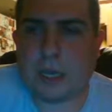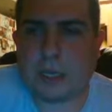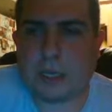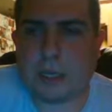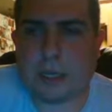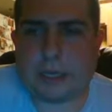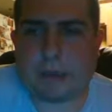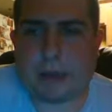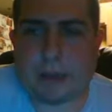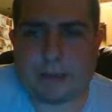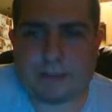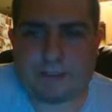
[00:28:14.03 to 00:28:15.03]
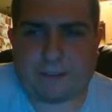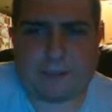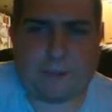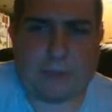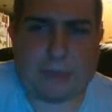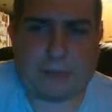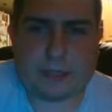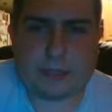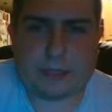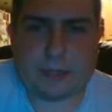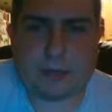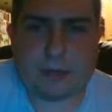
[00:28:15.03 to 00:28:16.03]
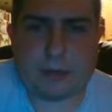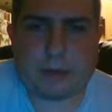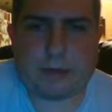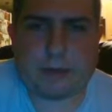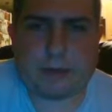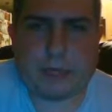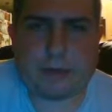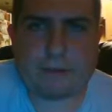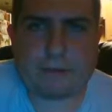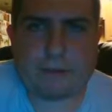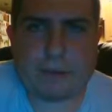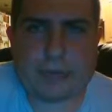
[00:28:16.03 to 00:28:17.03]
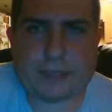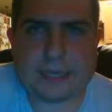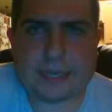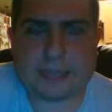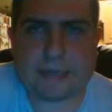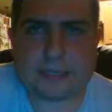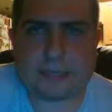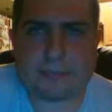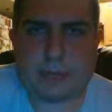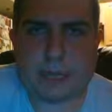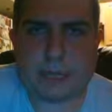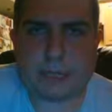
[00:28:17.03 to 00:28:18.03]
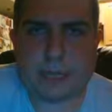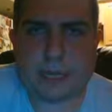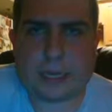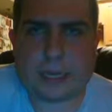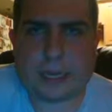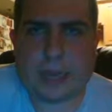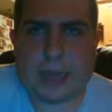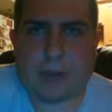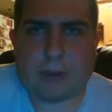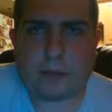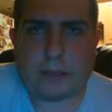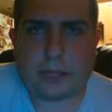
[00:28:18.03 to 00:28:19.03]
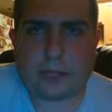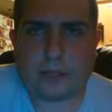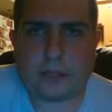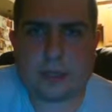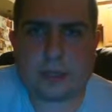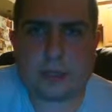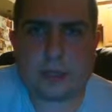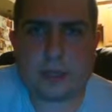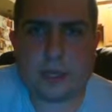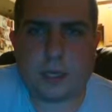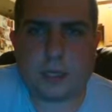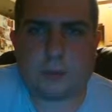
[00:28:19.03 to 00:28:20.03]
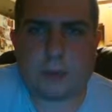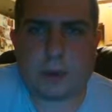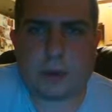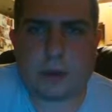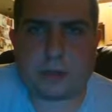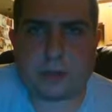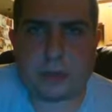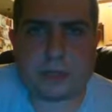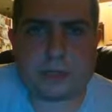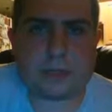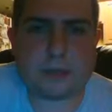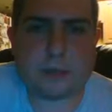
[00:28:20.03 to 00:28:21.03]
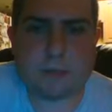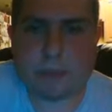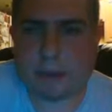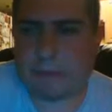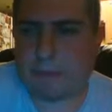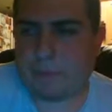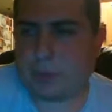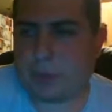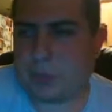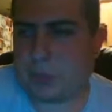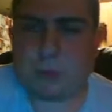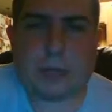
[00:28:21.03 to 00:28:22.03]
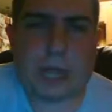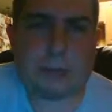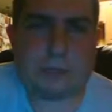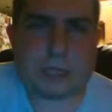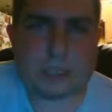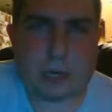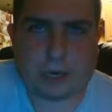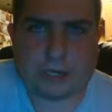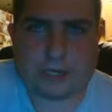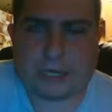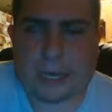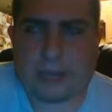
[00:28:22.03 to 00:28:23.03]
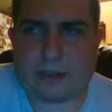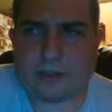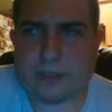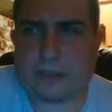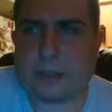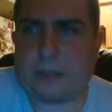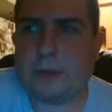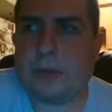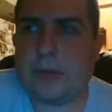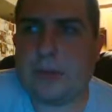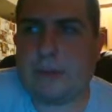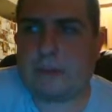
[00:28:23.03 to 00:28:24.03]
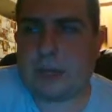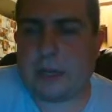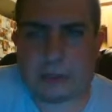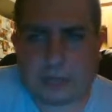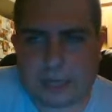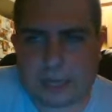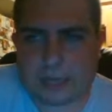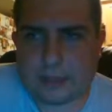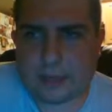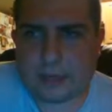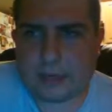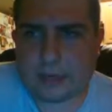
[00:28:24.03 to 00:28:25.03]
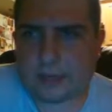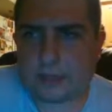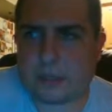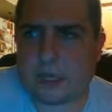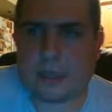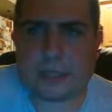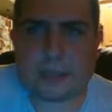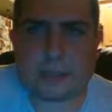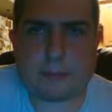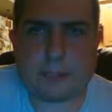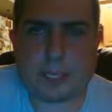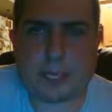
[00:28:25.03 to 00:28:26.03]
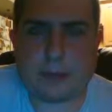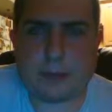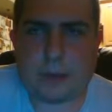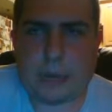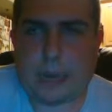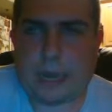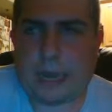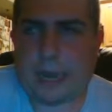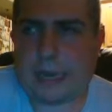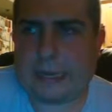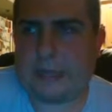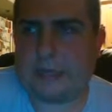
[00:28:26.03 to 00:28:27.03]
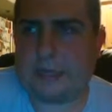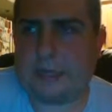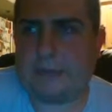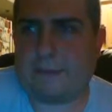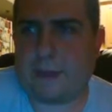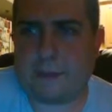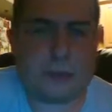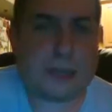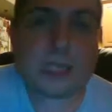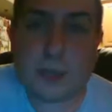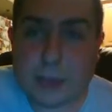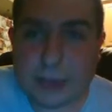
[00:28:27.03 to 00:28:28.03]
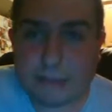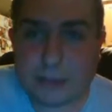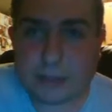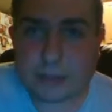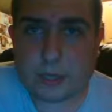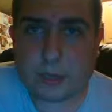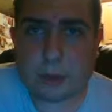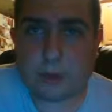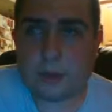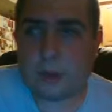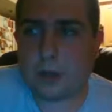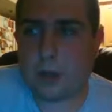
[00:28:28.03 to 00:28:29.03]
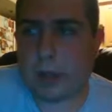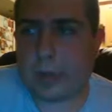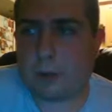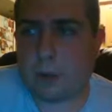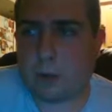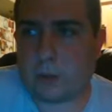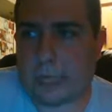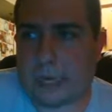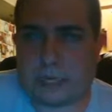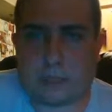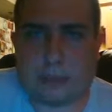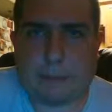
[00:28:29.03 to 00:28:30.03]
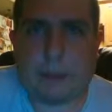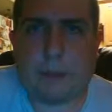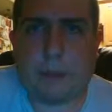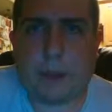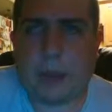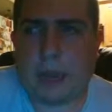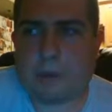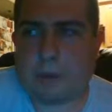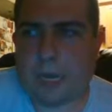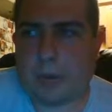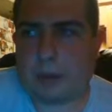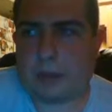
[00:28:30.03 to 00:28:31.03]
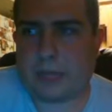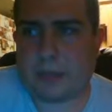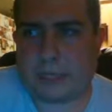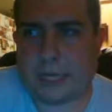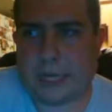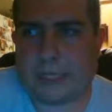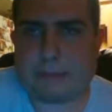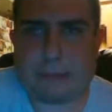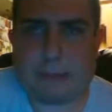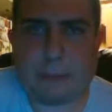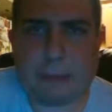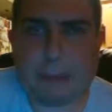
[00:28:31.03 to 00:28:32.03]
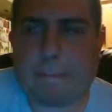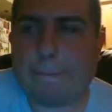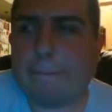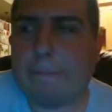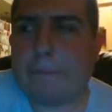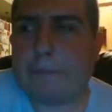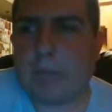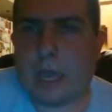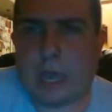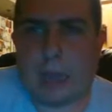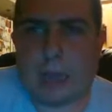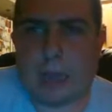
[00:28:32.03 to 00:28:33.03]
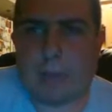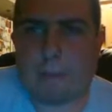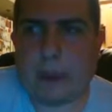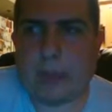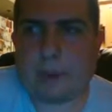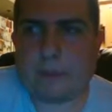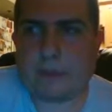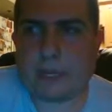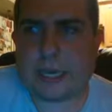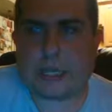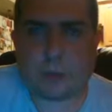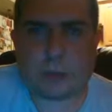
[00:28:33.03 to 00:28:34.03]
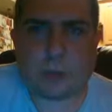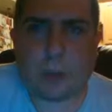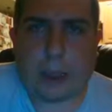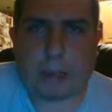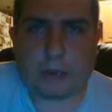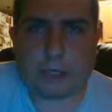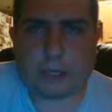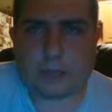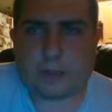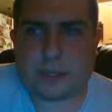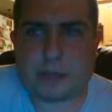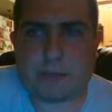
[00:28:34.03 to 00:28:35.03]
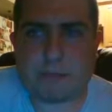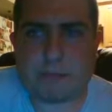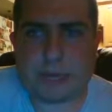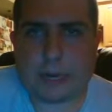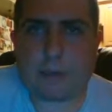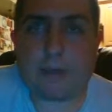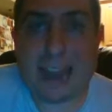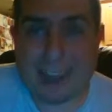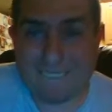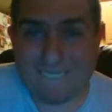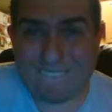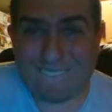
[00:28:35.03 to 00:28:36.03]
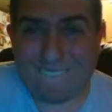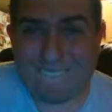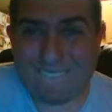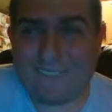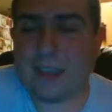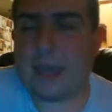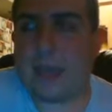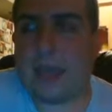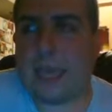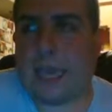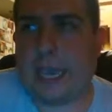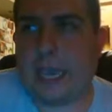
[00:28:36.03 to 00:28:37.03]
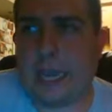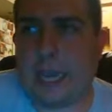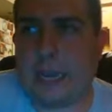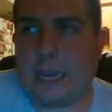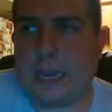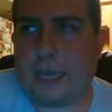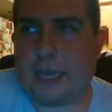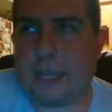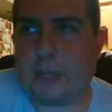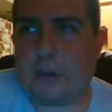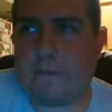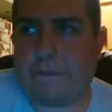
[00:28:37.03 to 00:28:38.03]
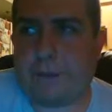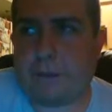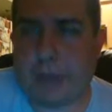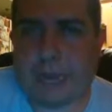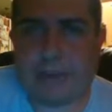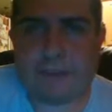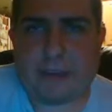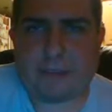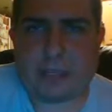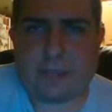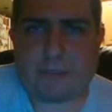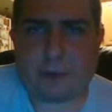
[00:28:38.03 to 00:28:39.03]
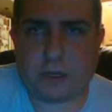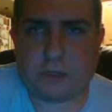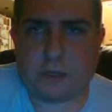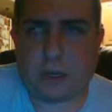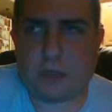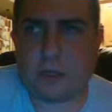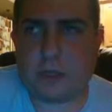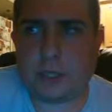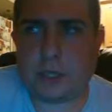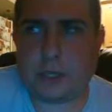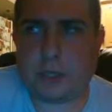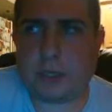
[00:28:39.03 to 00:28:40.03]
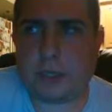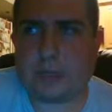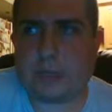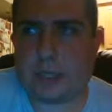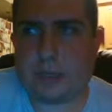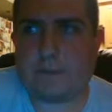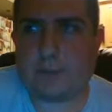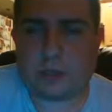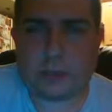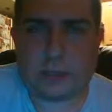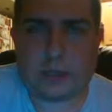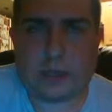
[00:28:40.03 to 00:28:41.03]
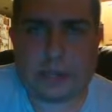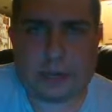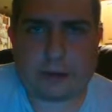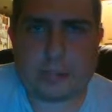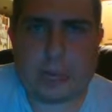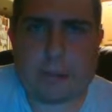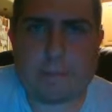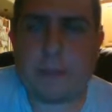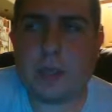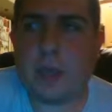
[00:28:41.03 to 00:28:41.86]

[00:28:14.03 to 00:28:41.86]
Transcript: you know, you could probably flip flop these two, but you know, for my sake, I just picked uh, Get Out as the superior choice. But do not miss Guardians of the Galaxy 2. If you don't see it in theaters, you know, that's up to you. Uh, I didn't see the first one, I still haven't, so I don't hold that against people. I'm not one of those kinds of people, but um, I would say it's worth your while to go see, you know, now. And don't feel bad if you haven't seen the first one. You know, you can see the first one at a later time